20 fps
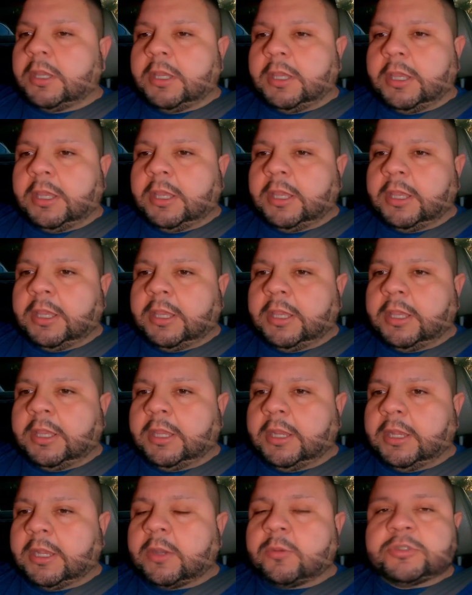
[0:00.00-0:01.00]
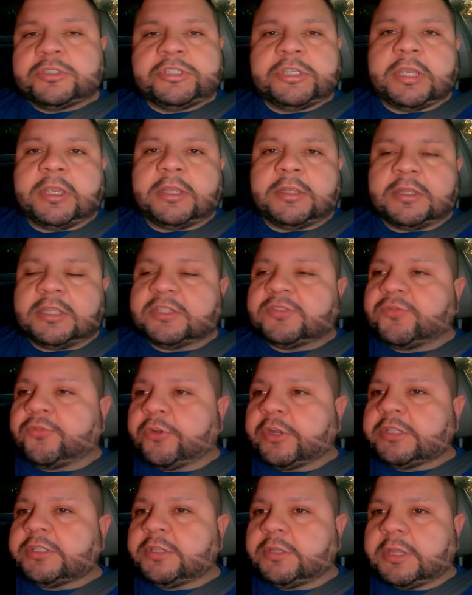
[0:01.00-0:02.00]
and I was checking this
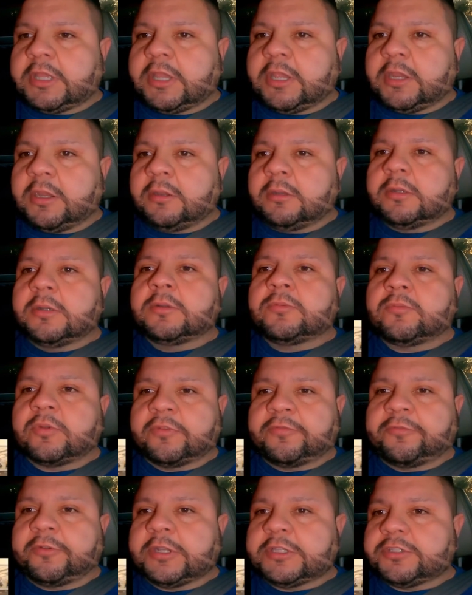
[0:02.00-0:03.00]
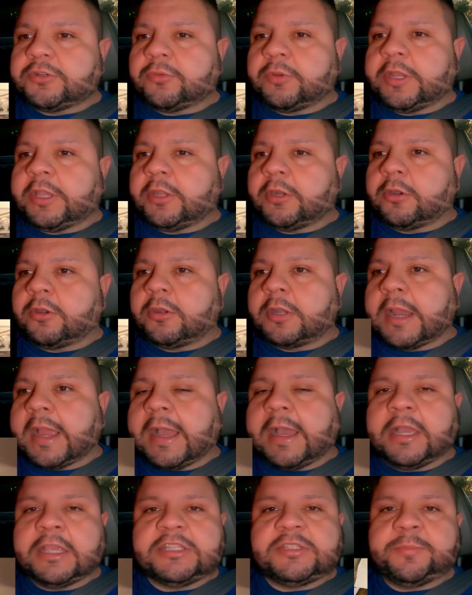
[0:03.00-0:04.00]
Frigidaire, refrigerator,
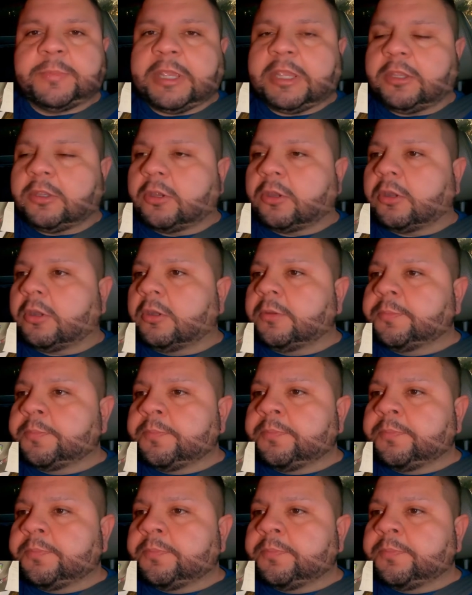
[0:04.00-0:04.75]
ice maker,